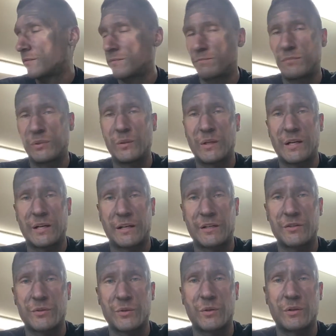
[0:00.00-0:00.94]
blew out of
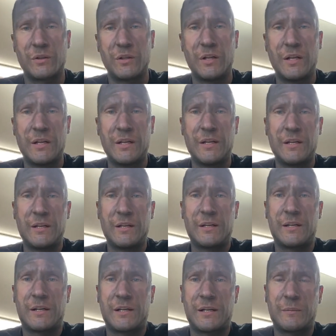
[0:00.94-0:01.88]
control.
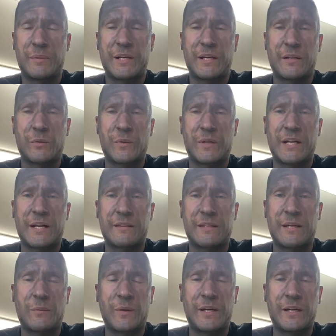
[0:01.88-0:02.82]
But now that we're not
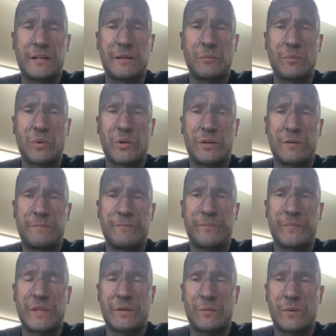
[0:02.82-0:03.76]
that way anymore,
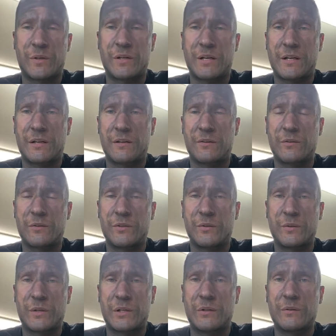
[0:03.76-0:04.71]
and we're on our own,
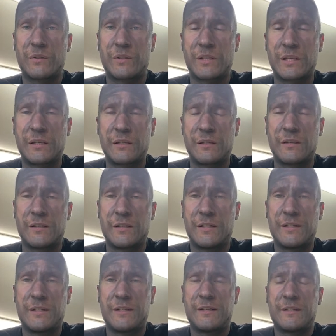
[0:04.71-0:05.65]
doing our own thing,
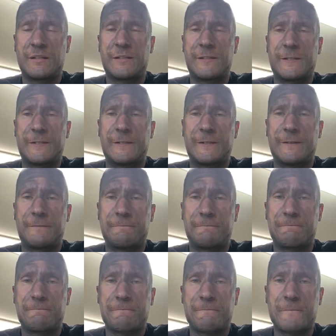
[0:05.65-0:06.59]

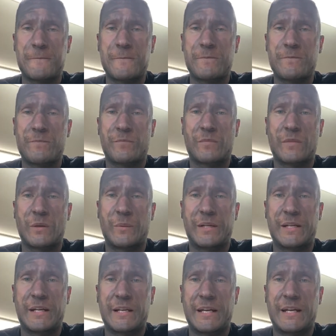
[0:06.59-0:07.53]
we
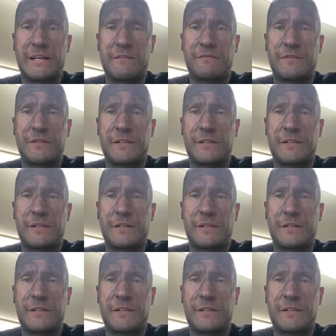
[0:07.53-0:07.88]
kind of have